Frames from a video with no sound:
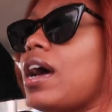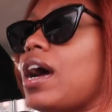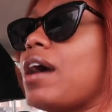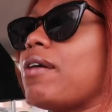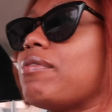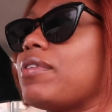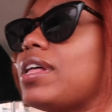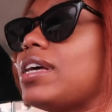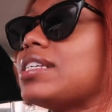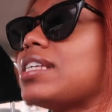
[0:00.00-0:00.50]
I
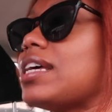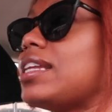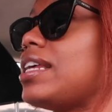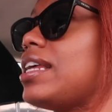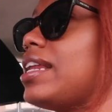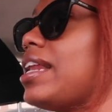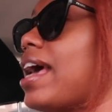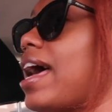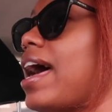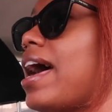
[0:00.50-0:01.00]
realized I
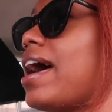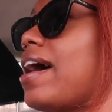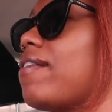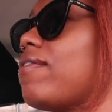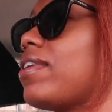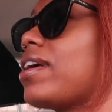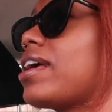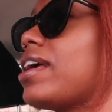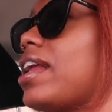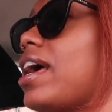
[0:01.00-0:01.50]
didn't
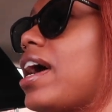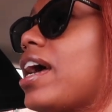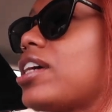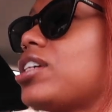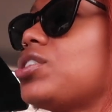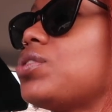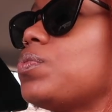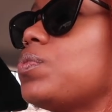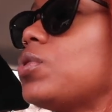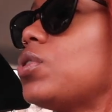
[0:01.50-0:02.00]
have like an
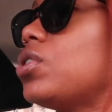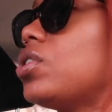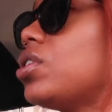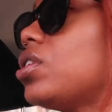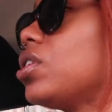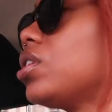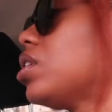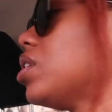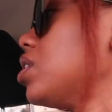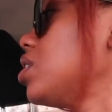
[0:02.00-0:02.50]
actual,
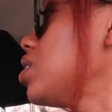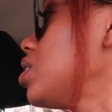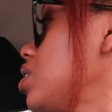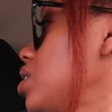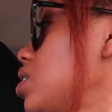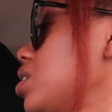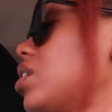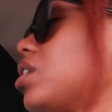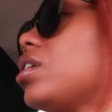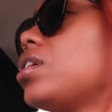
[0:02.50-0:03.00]

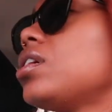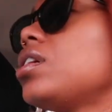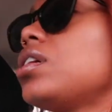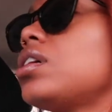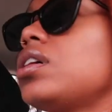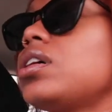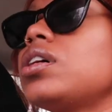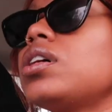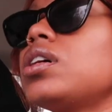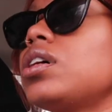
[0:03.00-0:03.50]

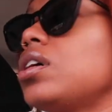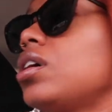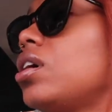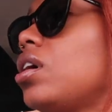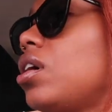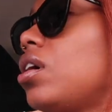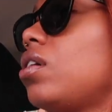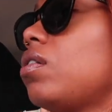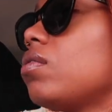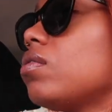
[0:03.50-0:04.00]

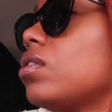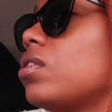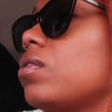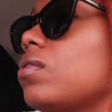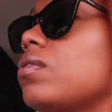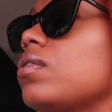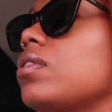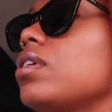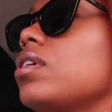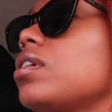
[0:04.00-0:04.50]
oh
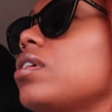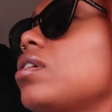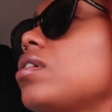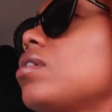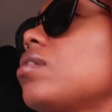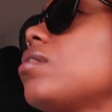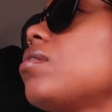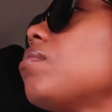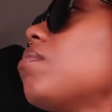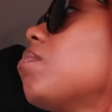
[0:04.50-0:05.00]

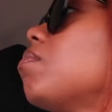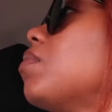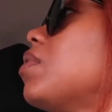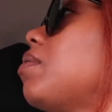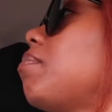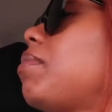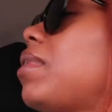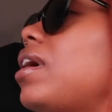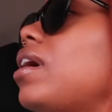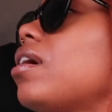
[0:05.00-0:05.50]
Lord, 1
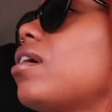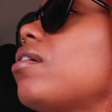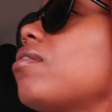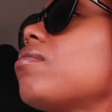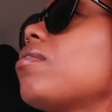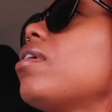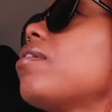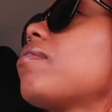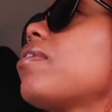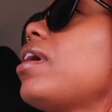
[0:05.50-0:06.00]
month,
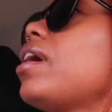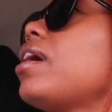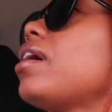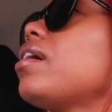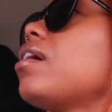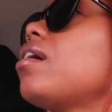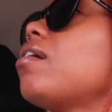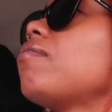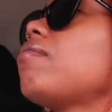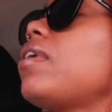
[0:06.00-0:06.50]
oh, okay.
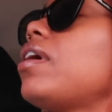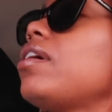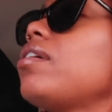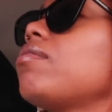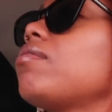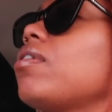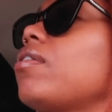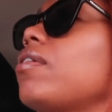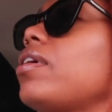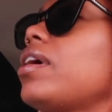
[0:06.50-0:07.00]
All right, you
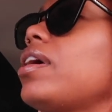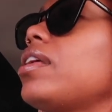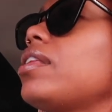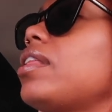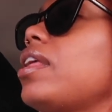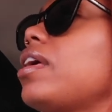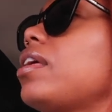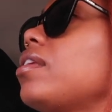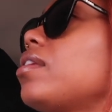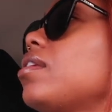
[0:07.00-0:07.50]
go ahead
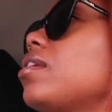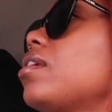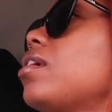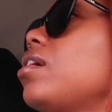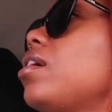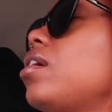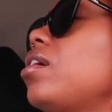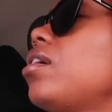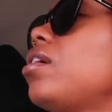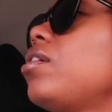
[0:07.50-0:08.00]

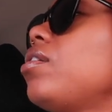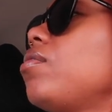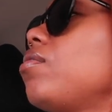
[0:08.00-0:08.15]
then.